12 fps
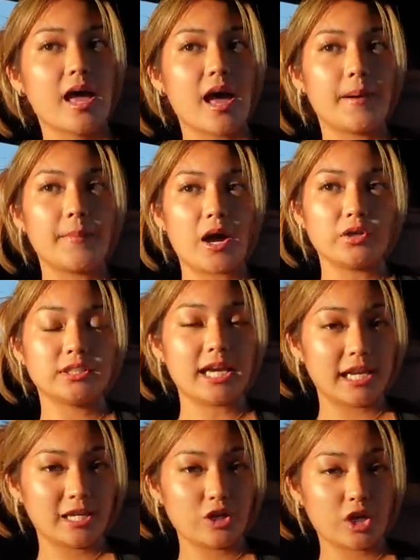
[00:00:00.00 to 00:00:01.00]
about
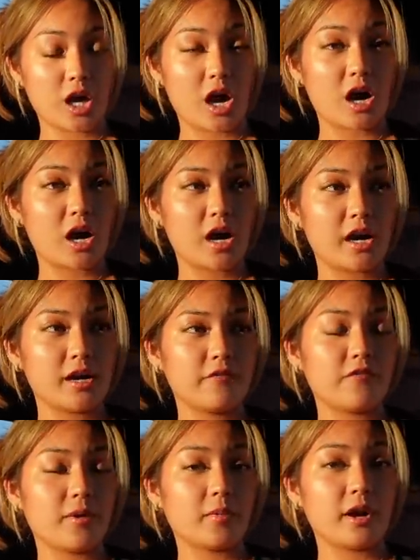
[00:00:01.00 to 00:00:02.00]
getting your car
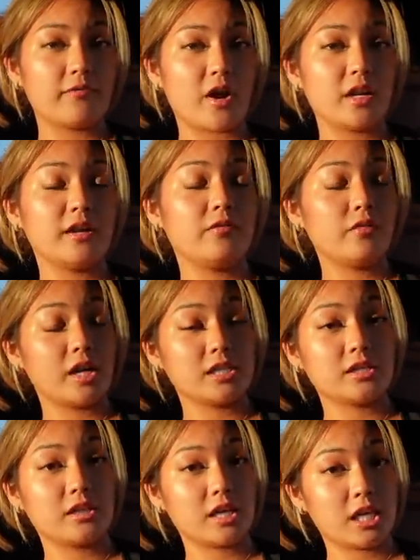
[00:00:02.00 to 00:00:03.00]
from Carvana, if you
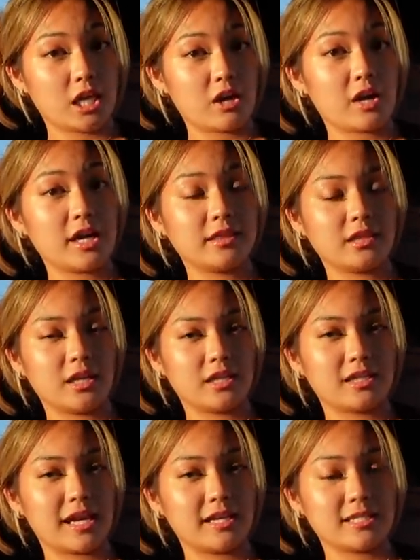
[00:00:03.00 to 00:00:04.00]
guys are here in the
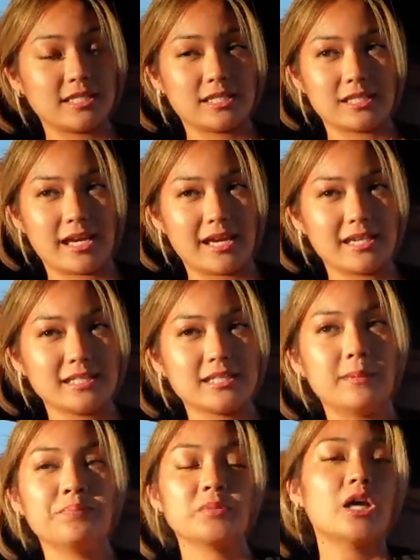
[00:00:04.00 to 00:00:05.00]
United
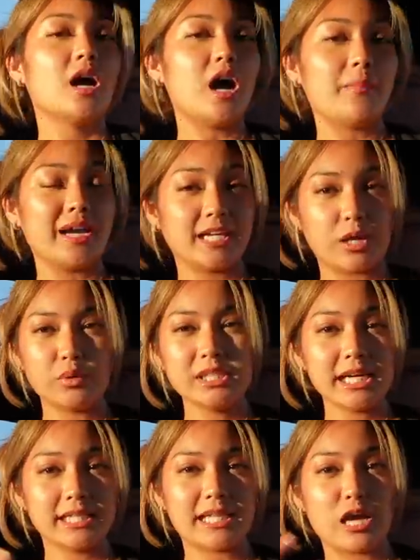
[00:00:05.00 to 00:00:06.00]
States. I can't
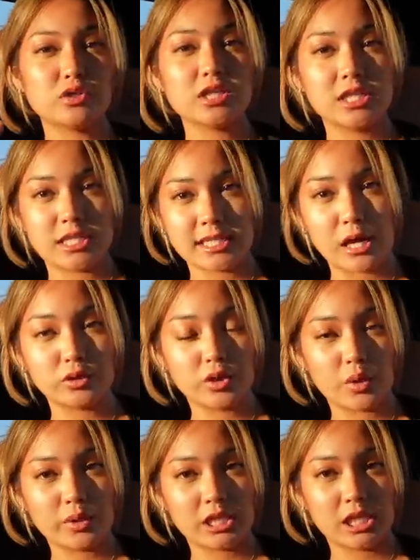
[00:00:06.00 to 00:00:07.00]
really announce a discount
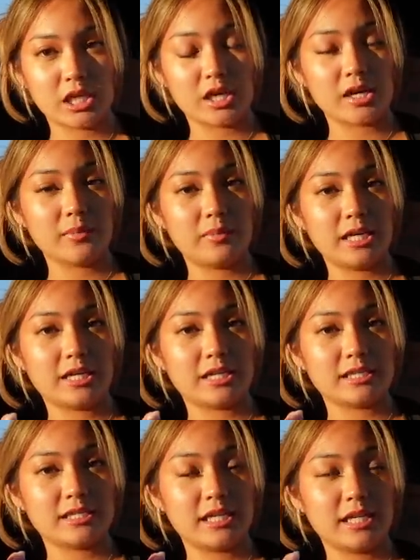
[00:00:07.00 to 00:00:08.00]
code here
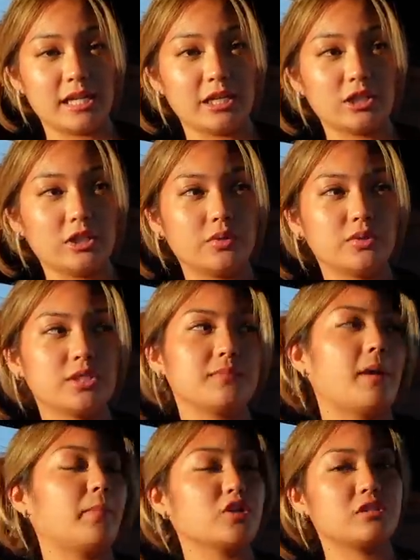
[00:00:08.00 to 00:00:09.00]
because it includes
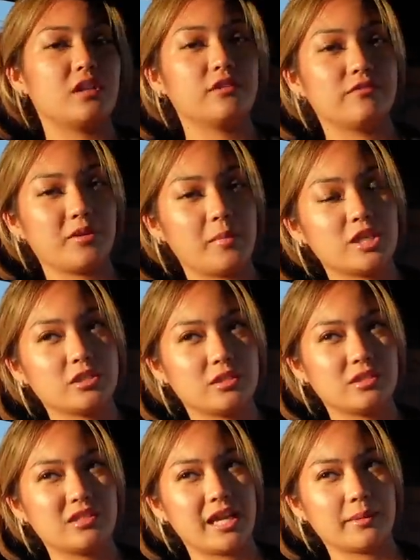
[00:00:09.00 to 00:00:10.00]
my personal information,
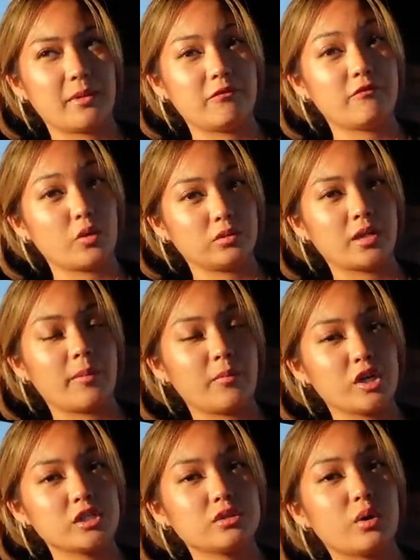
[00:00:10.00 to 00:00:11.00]
like my phone
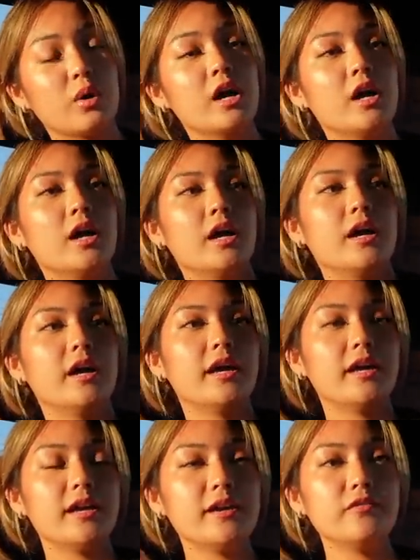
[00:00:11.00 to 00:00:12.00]
number. So
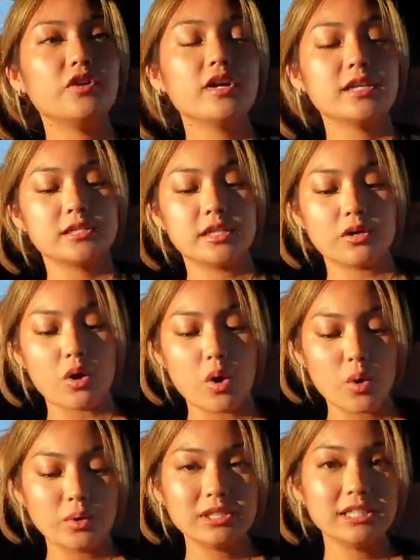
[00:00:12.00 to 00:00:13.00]
if you guys are
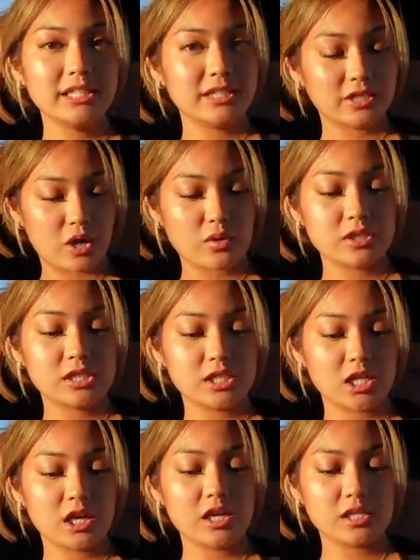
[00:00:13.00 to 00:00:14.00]
only, you know,
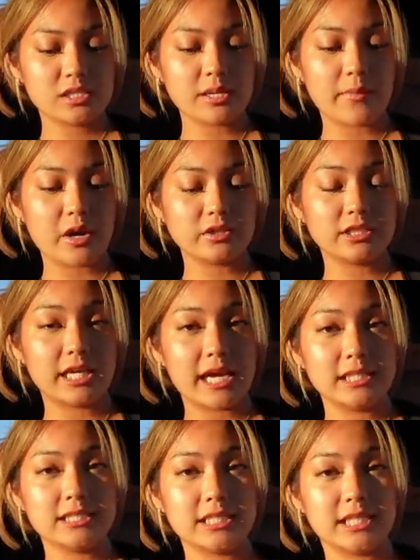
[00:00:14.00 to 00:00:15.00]
serious about
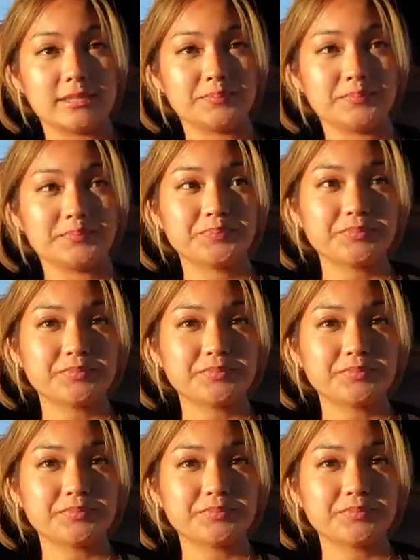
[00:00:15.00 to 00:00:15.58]
getting